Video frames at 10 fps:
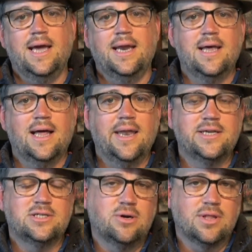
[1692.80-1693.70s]
And
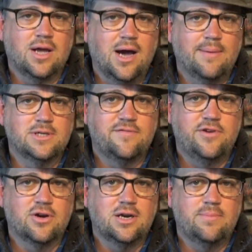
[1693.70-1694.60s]
let us know in the comments
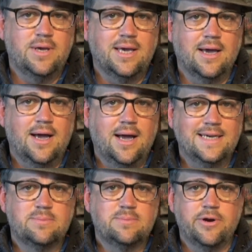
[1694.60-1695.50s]
if you're going to be
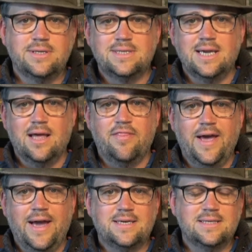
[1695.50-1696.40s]
experiencing
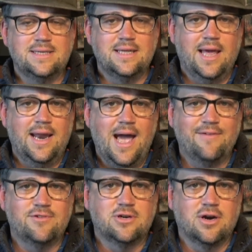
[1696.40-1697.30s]
that Disneyland
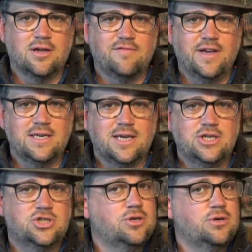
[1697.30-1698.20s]
After Dark event
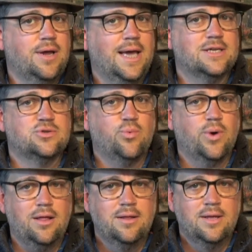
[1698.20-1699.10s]
in June as
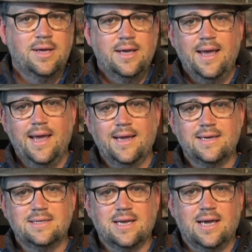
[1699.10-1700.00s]
well.
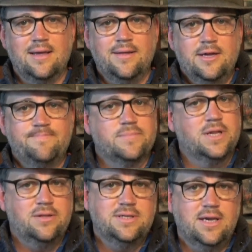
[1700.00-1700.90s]
And
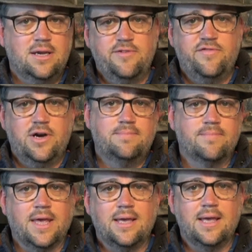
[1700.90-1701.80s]
it looks like it'll be
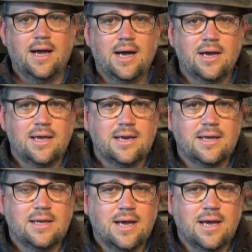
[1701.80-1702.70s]
fun. Like,
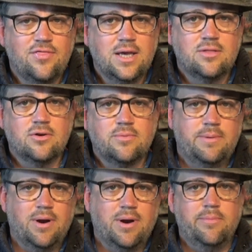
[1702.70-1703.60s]
I think there'll
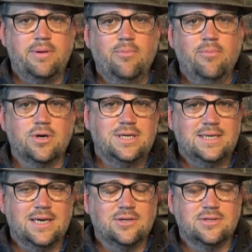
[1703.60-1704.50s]
be probably more
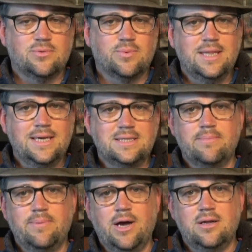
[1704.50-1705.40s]
details
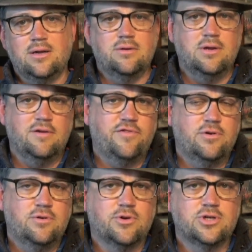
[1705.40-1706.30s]
released about it, including
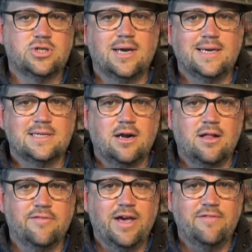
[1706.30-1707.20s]
food, merchandise,
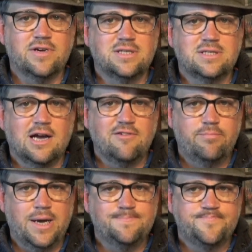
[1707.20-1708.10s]
and all of that fun
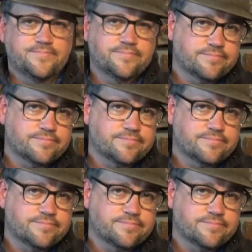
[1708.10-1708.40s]
stuff. But